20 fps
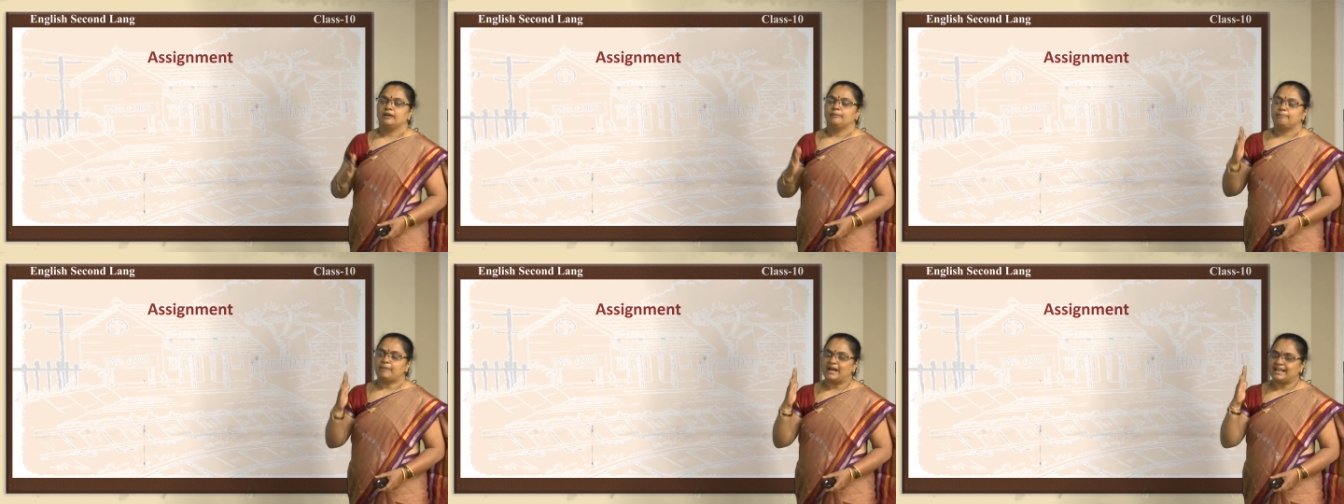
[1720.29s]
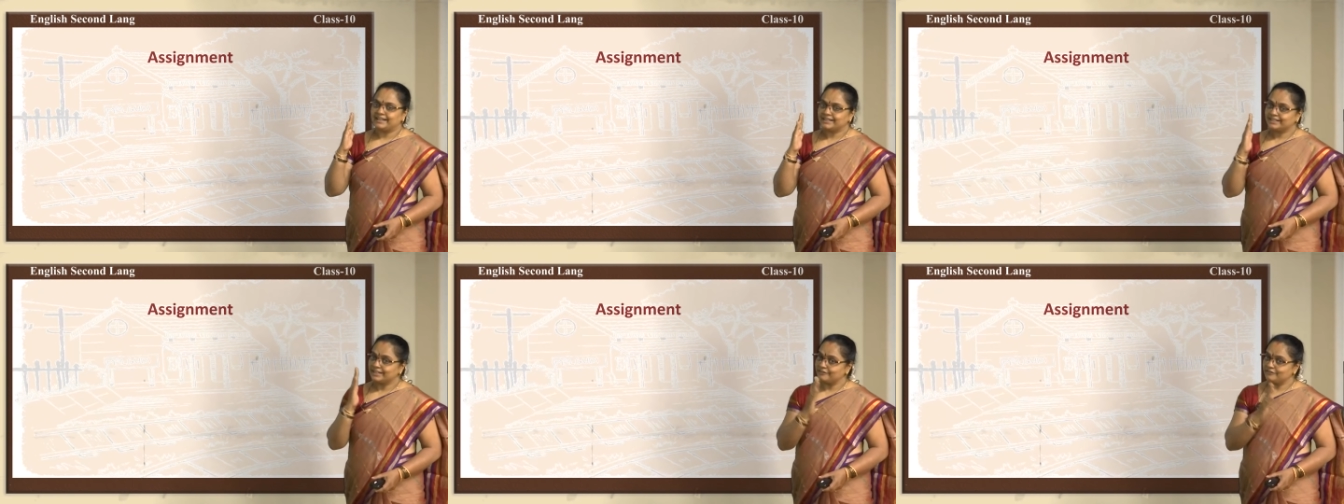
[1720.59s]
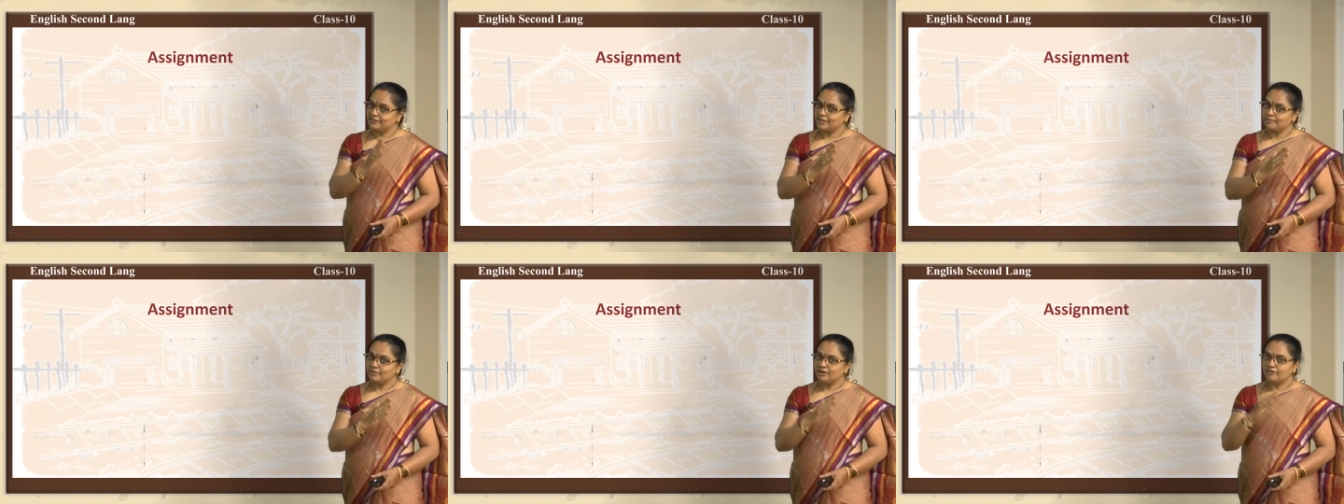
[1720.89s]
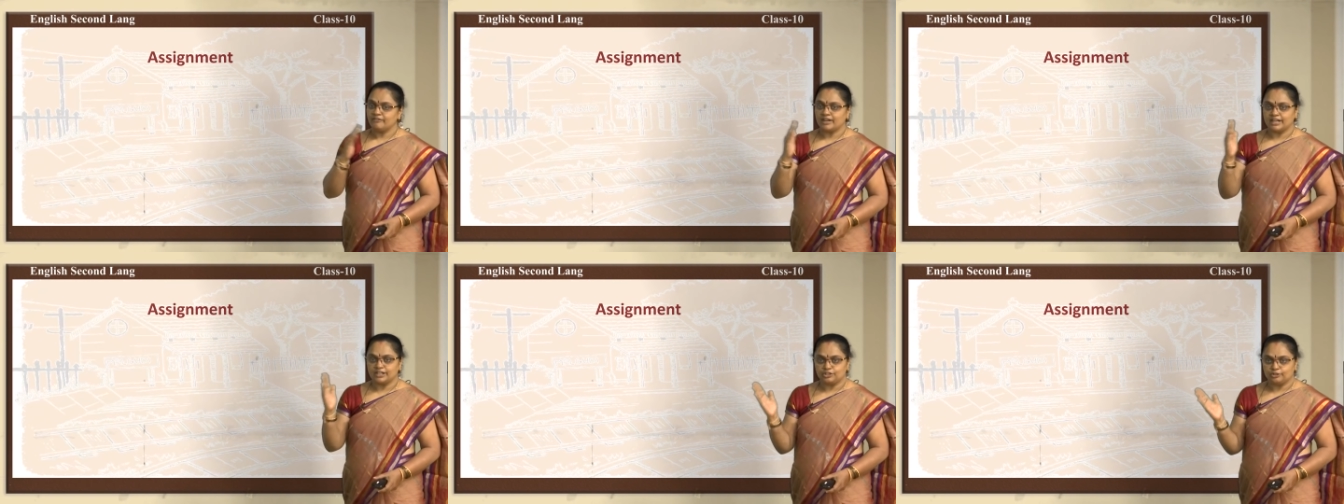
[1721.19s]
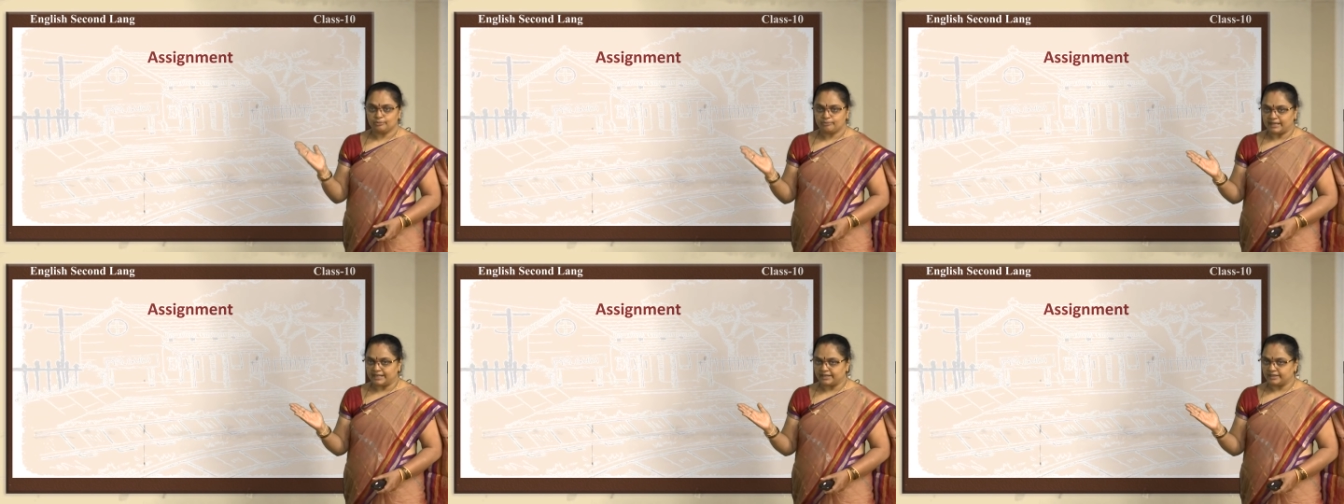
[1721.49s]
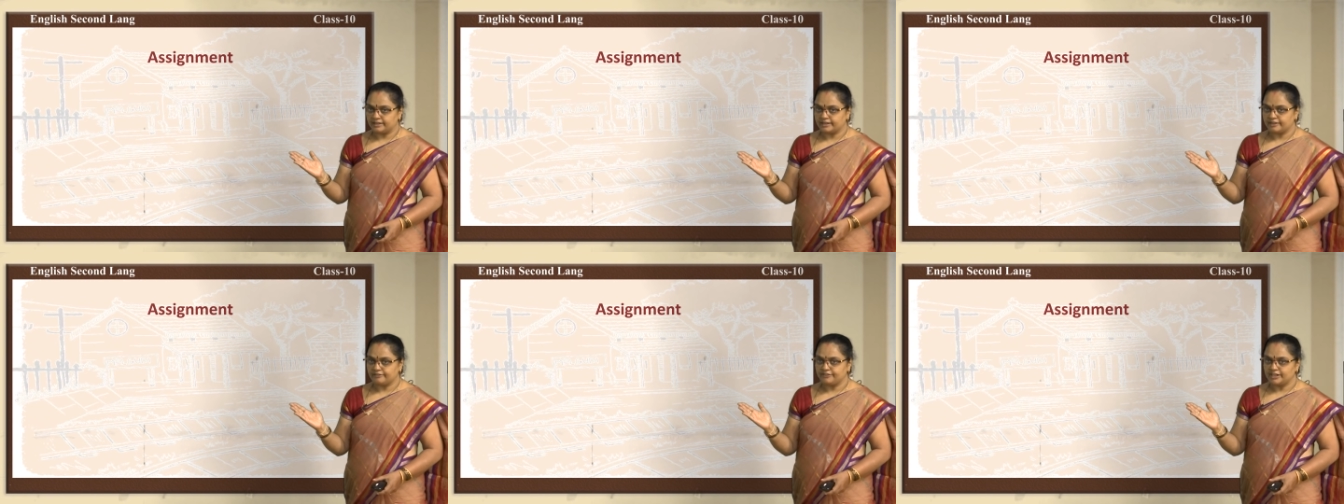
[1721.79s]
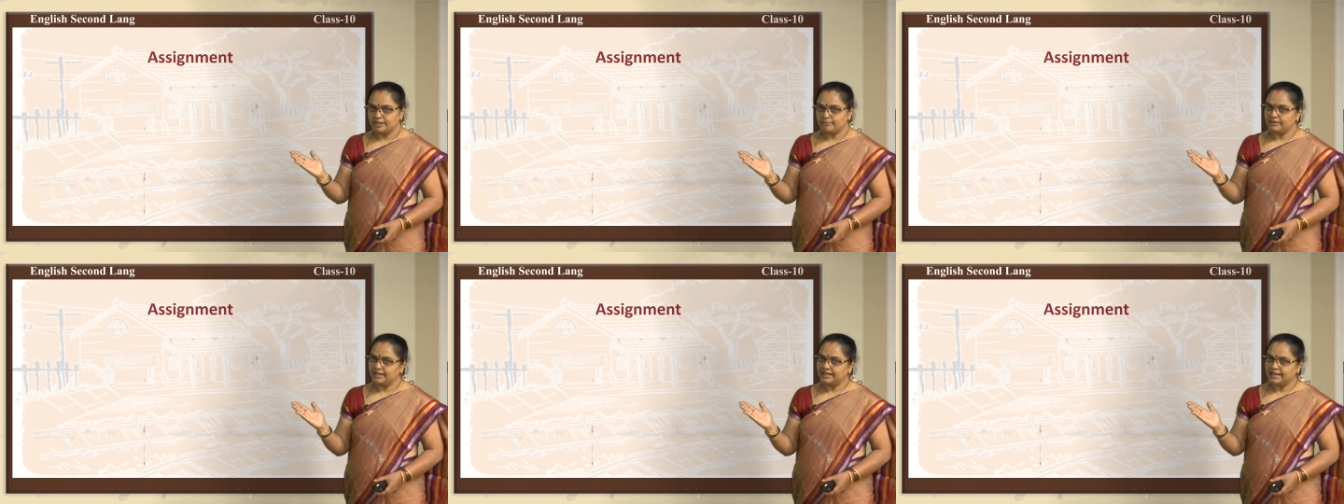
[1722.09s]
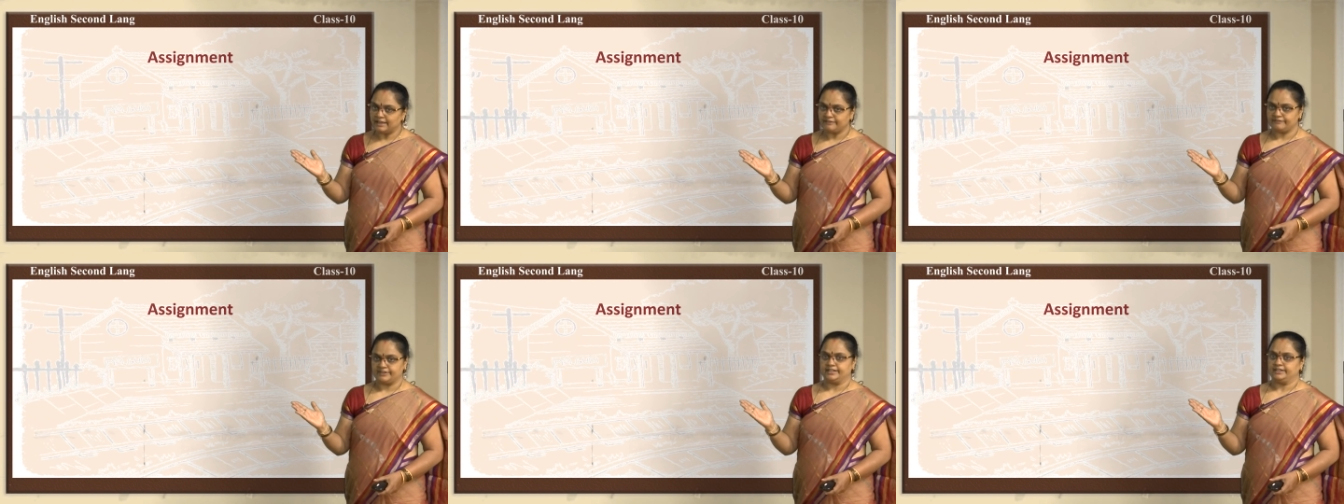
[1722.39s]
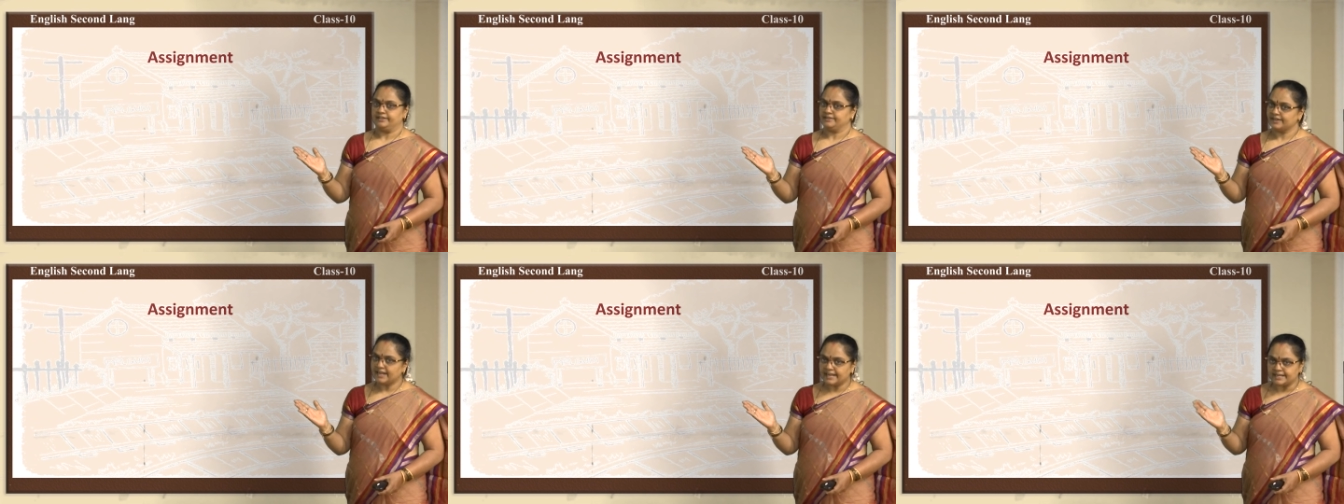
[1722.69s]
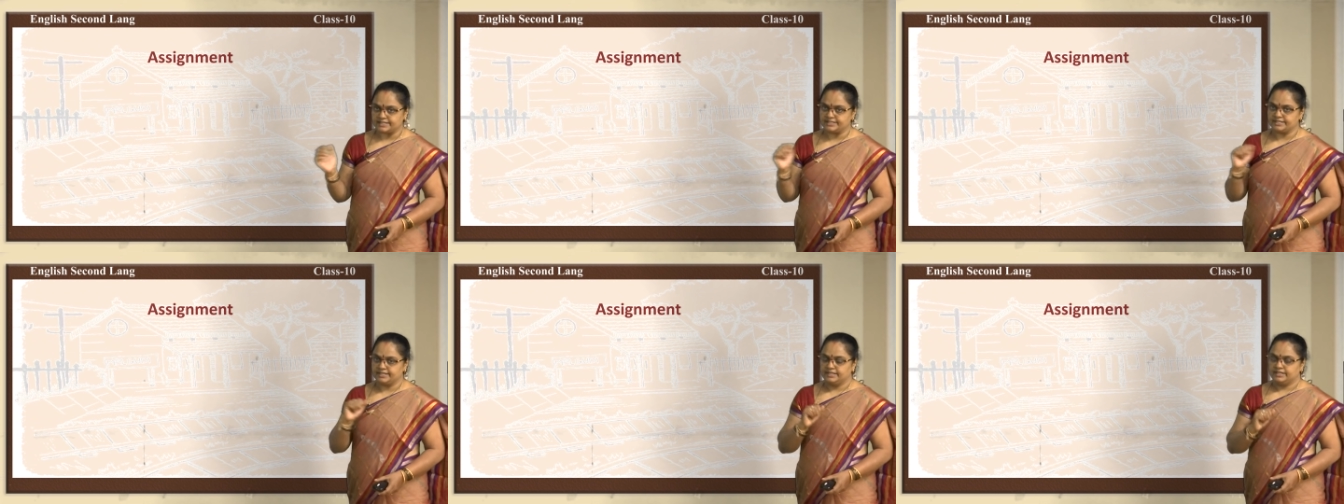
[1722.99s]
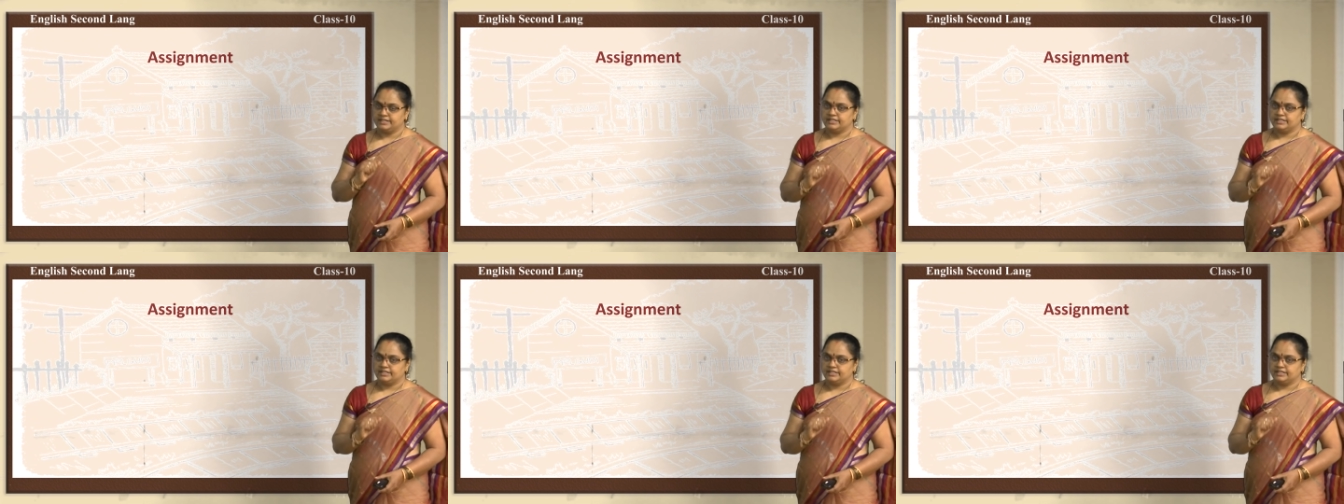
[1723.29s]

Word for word: paragraph number 1 to paragraph number 11, right?